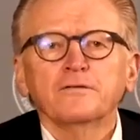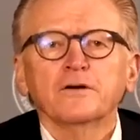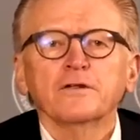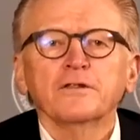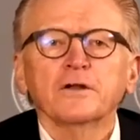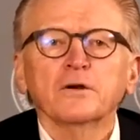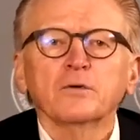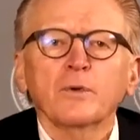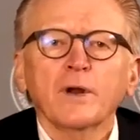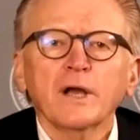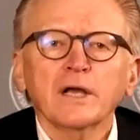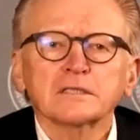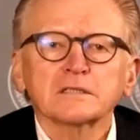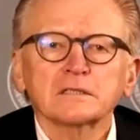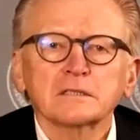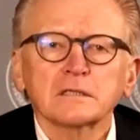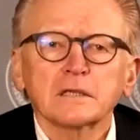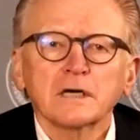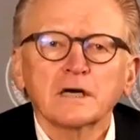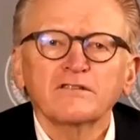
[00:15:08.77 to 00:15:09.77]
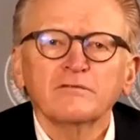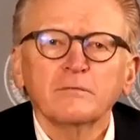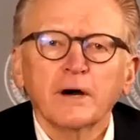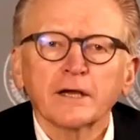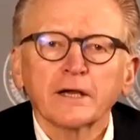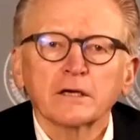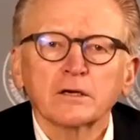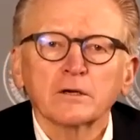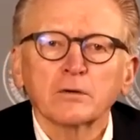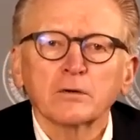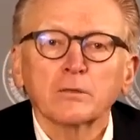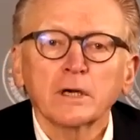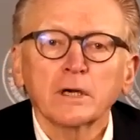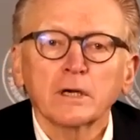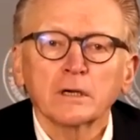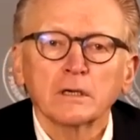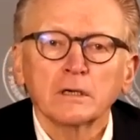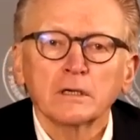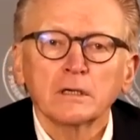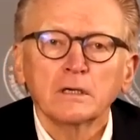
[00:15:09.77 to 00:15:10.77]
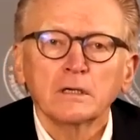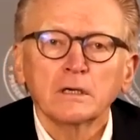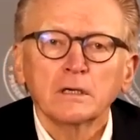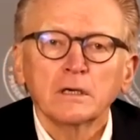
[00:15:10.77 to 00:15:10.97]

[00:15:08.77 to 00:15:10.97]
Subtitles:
for the rest of my career?